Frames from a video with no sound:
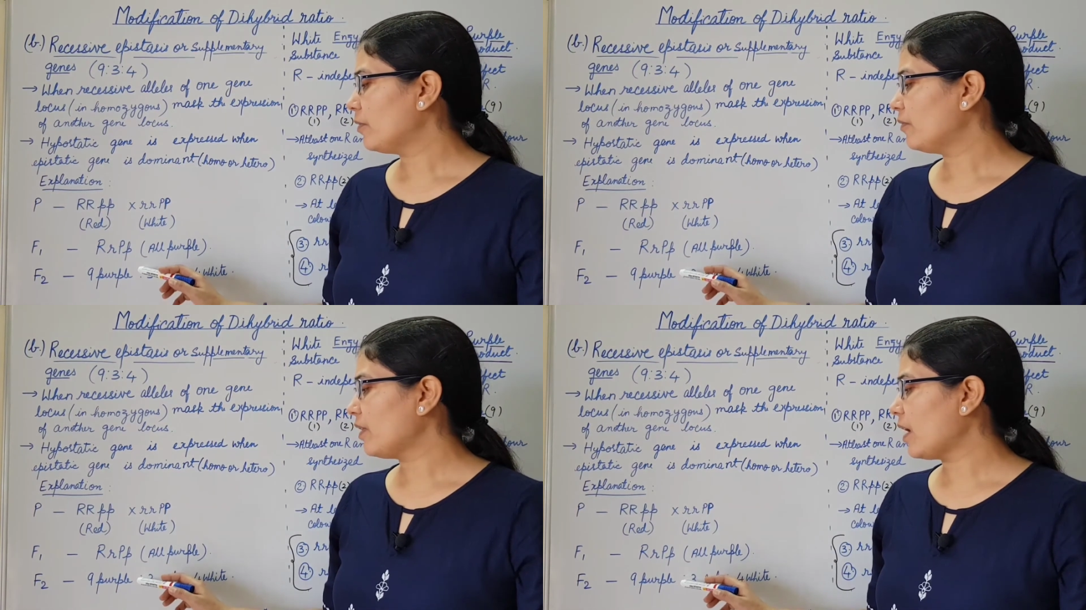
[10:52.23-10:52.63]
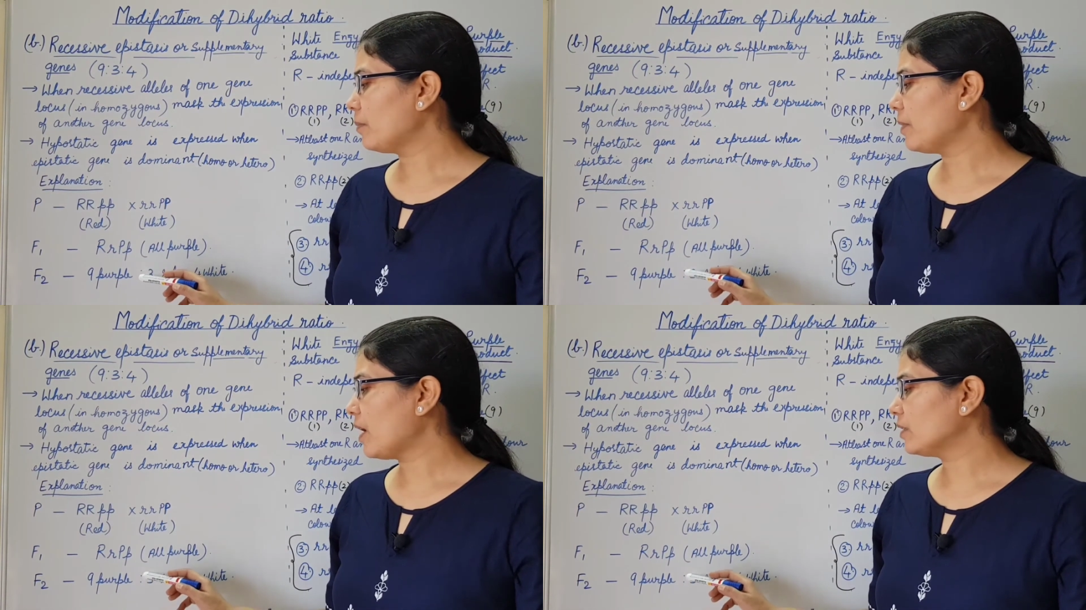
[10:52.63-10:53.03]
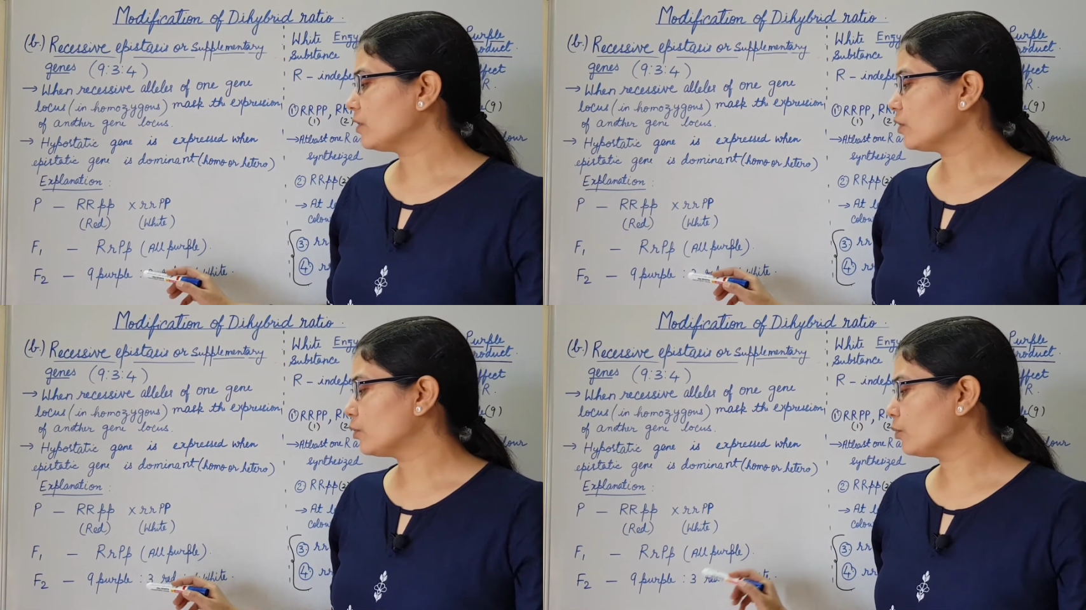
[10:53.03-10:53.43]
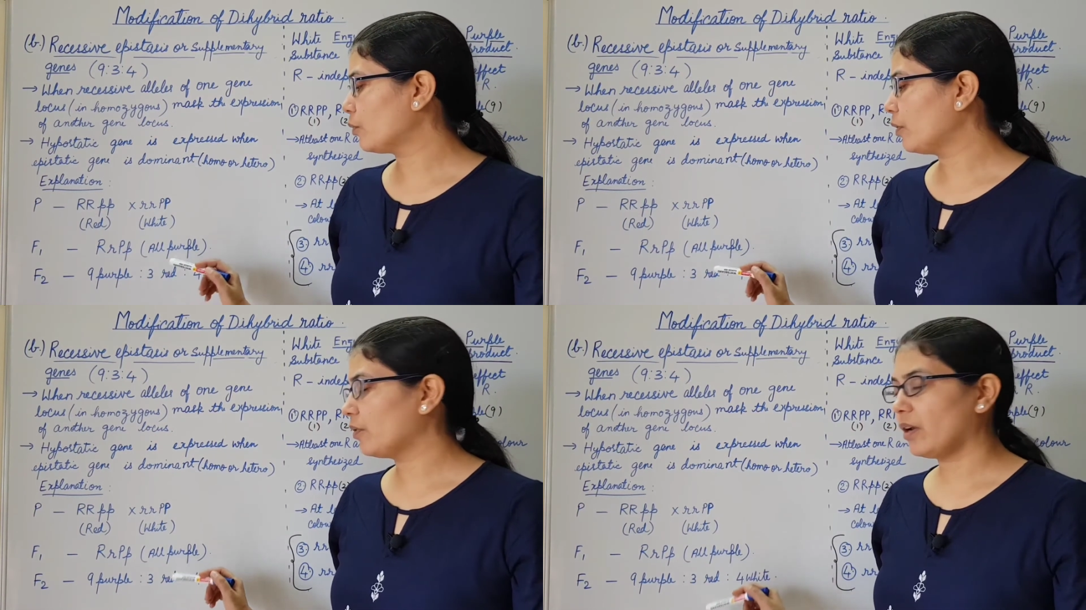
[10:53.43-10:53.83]
flower plant is to
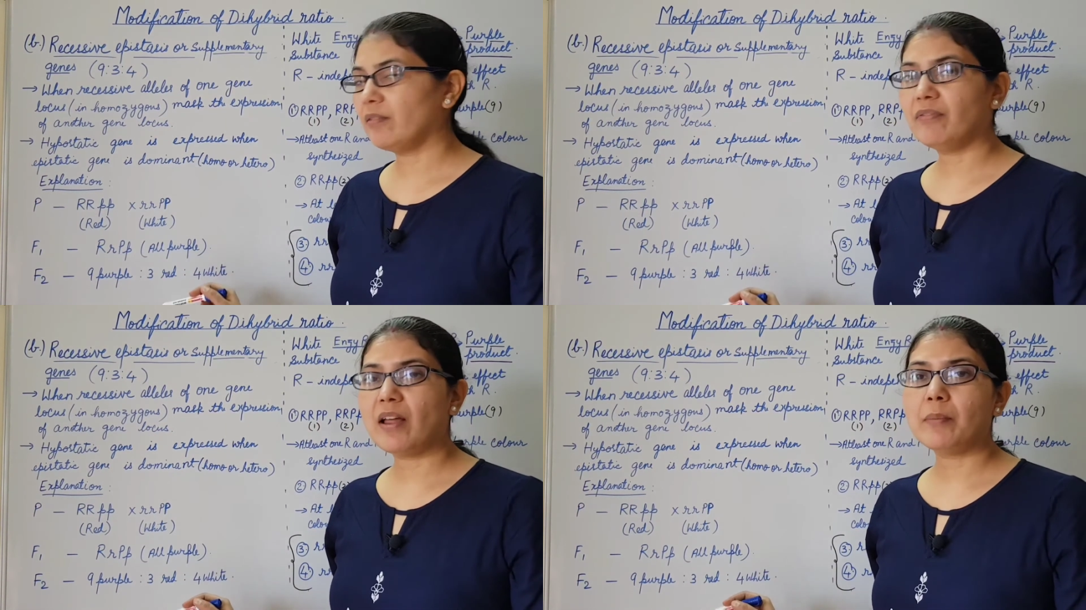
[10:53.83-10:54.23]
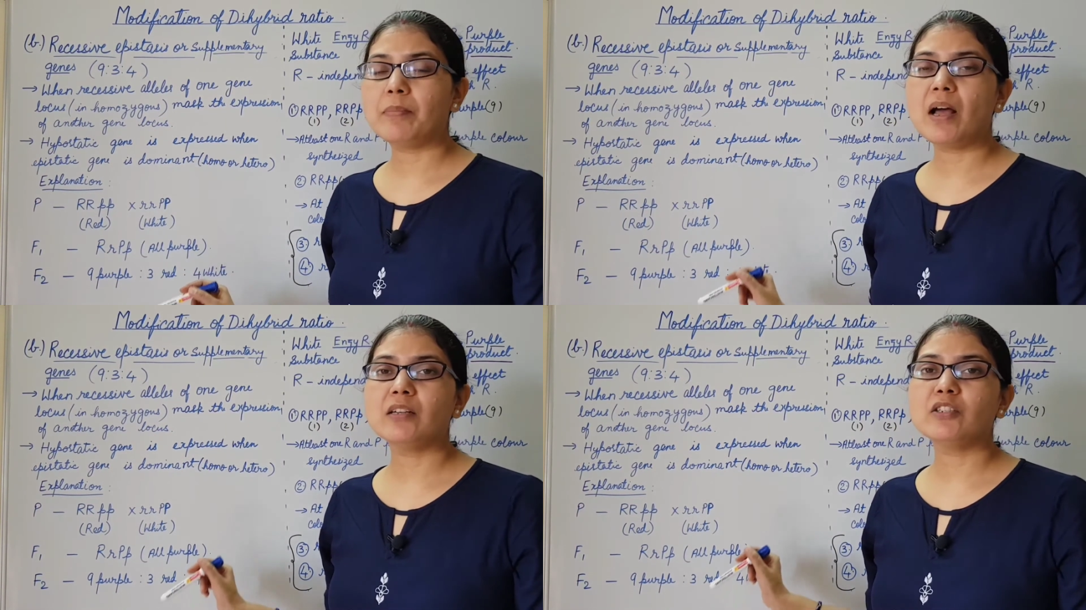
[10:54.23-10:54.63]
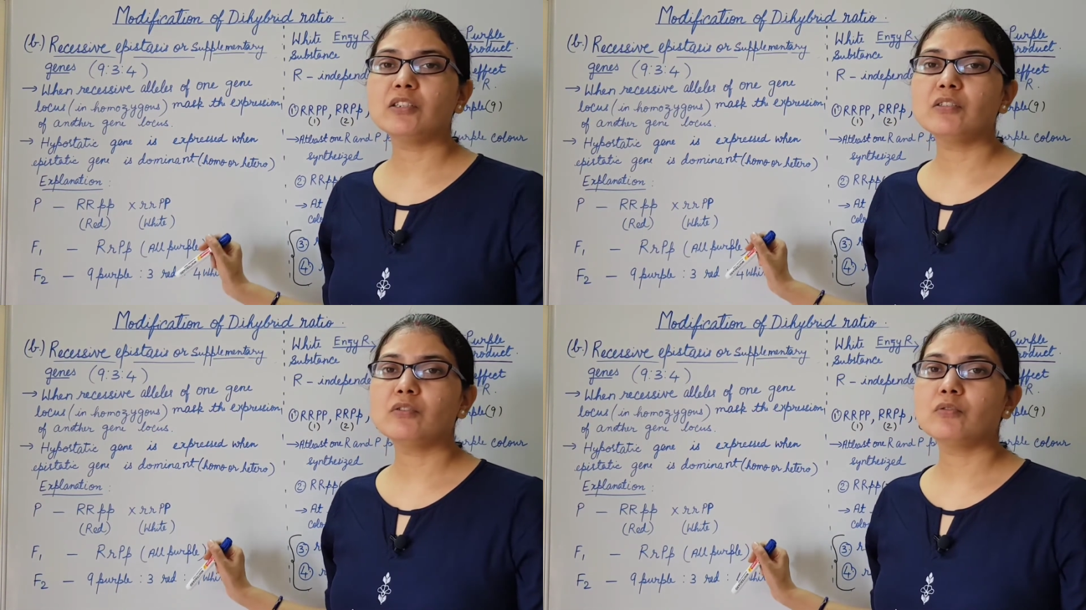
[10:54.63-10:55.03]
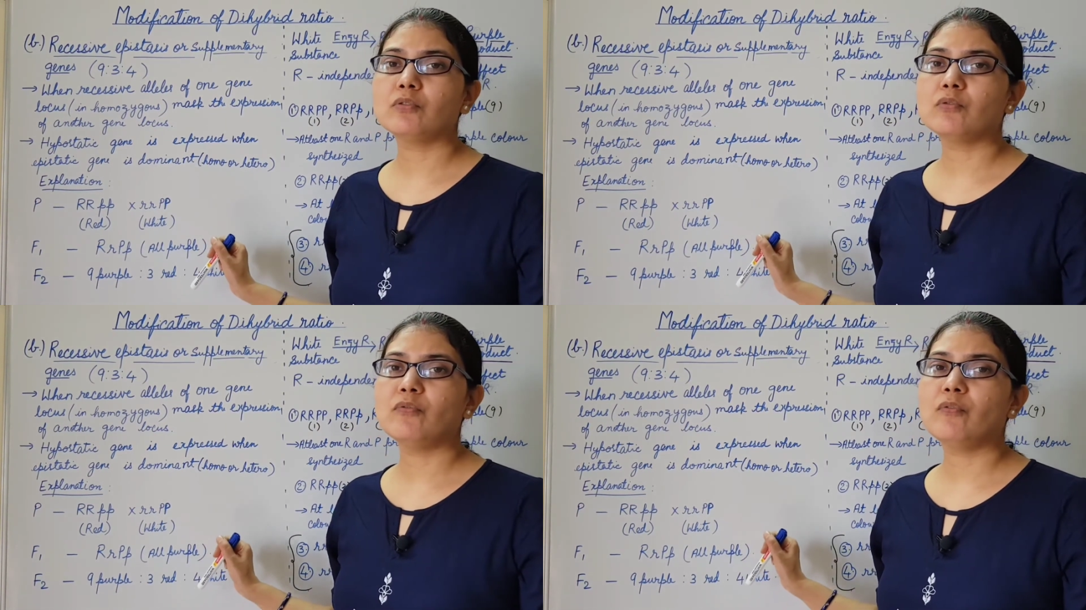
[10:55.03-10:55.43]
3 red flower plant and is
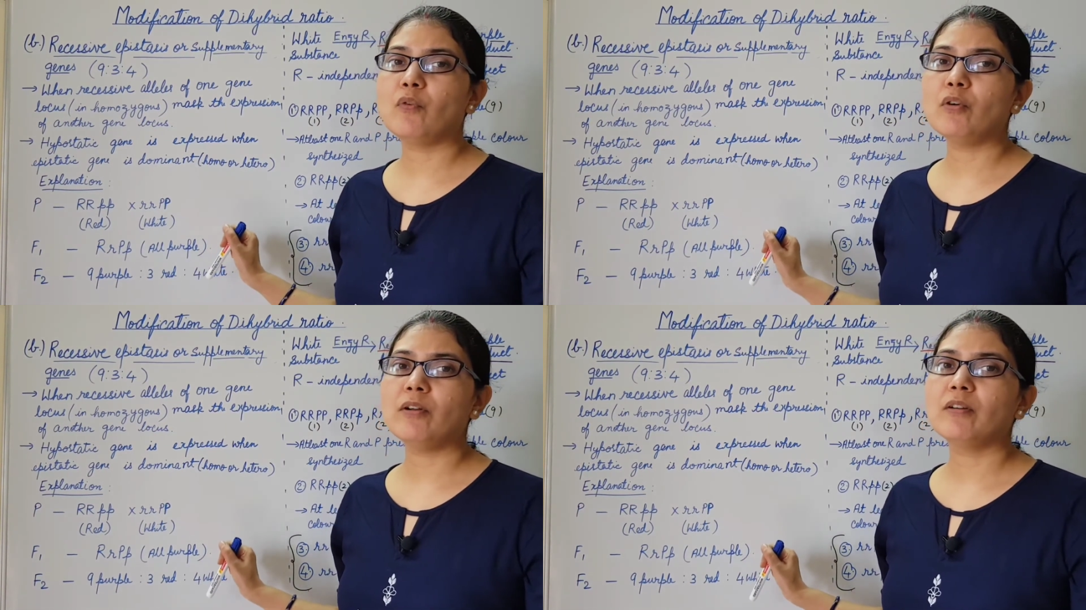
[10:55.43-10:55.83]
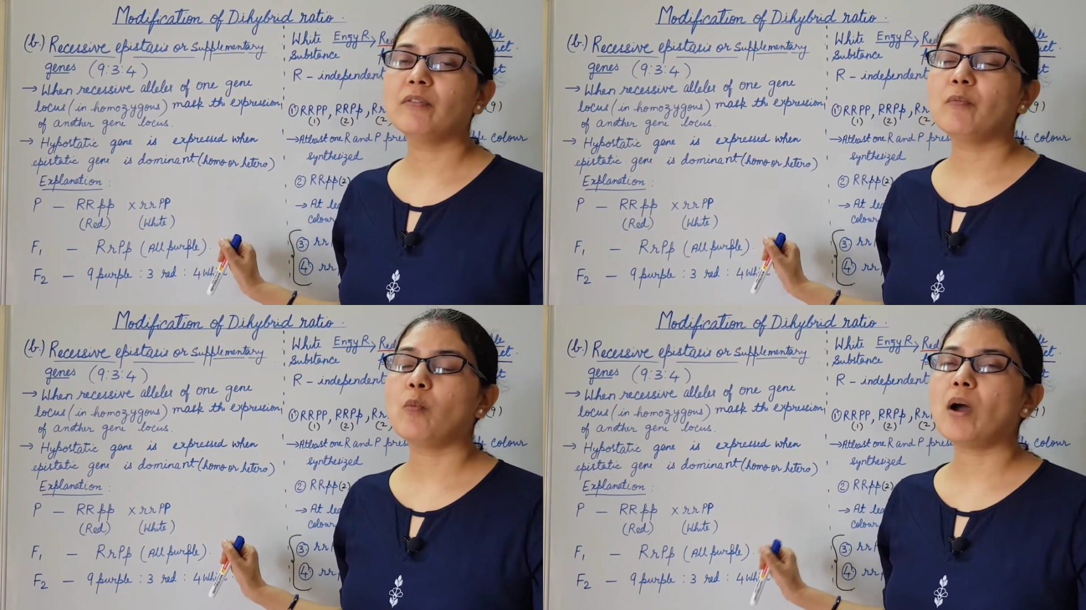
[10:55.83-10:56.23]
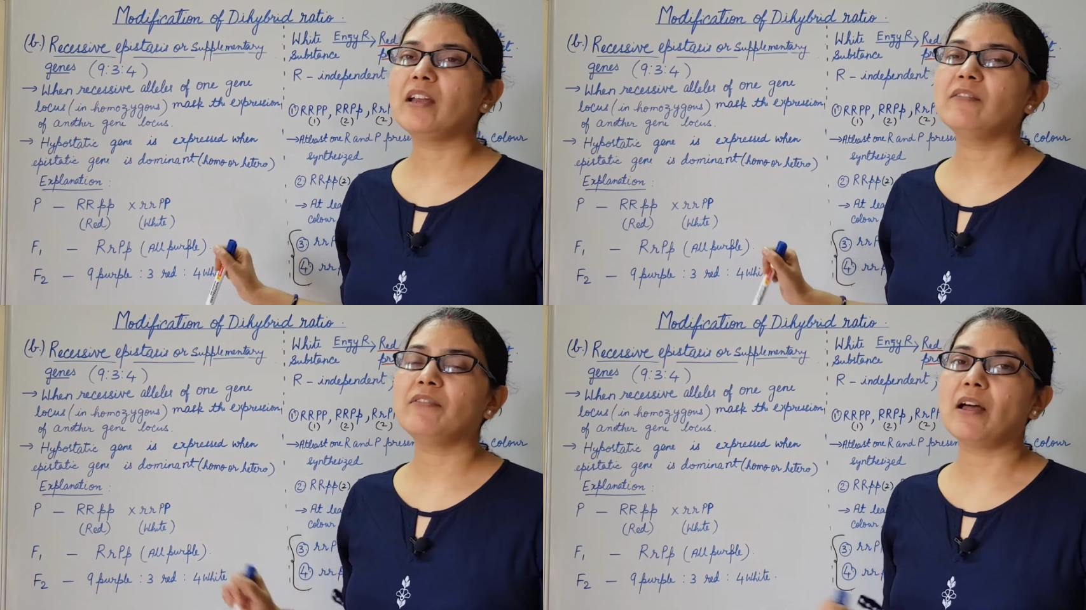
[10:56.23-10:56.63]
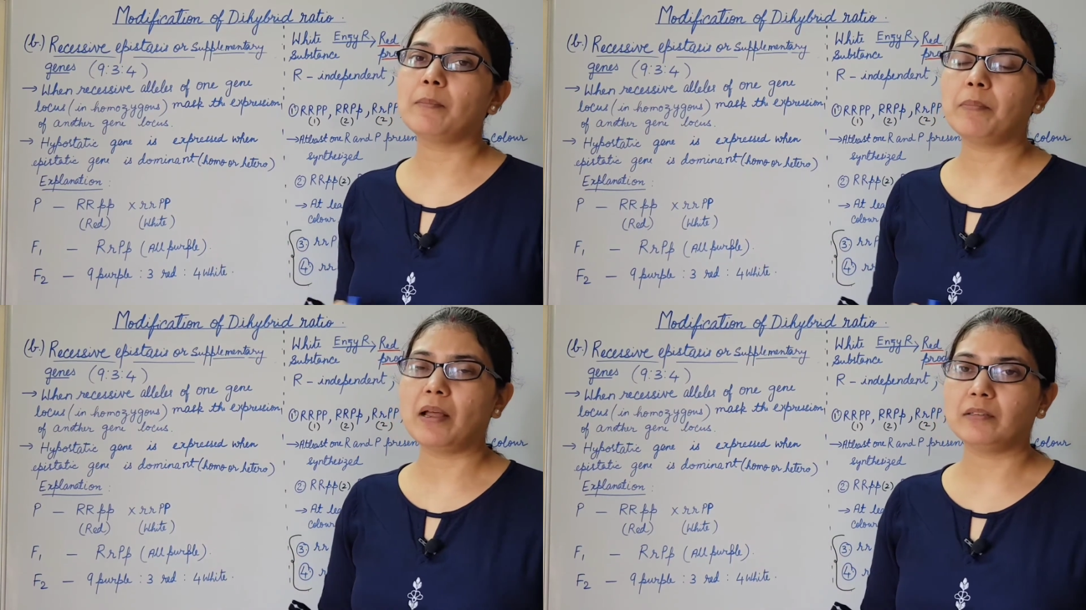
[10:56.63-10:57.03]
to 4 white
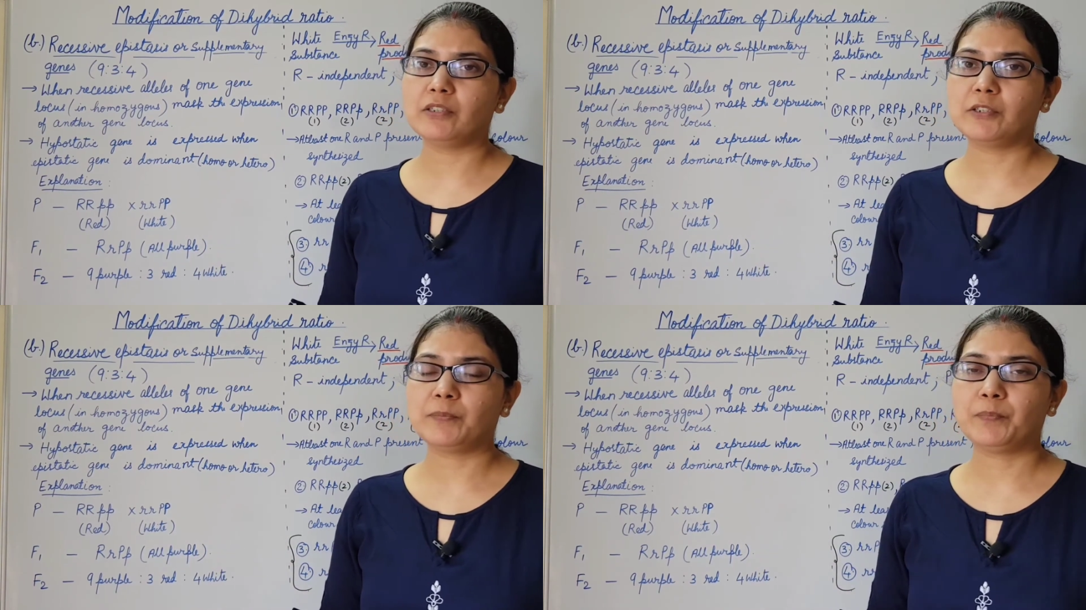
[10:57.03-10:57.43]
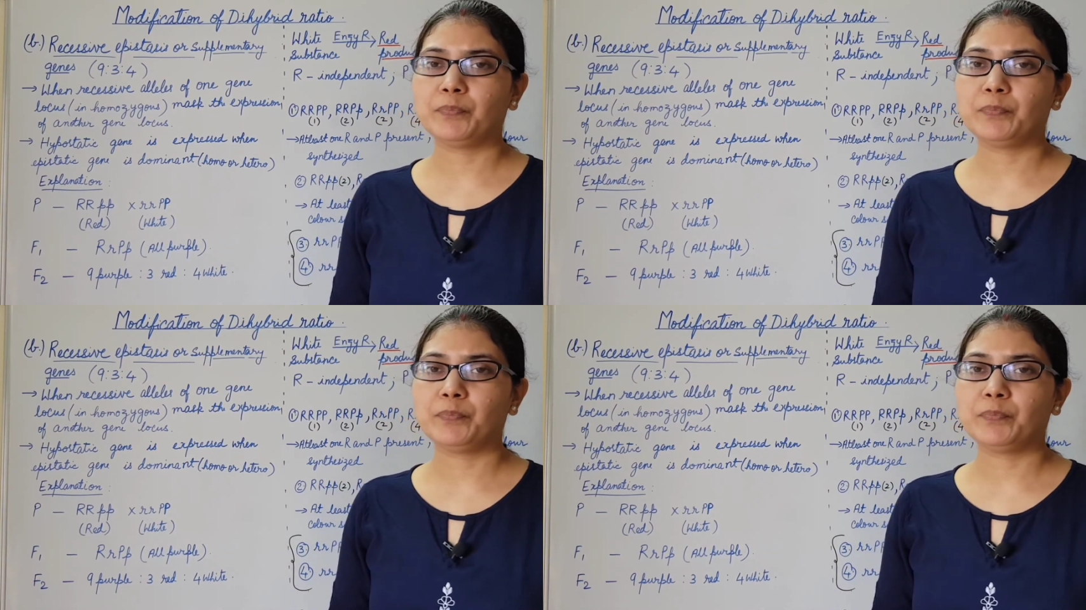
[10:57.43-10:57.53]
flower plant.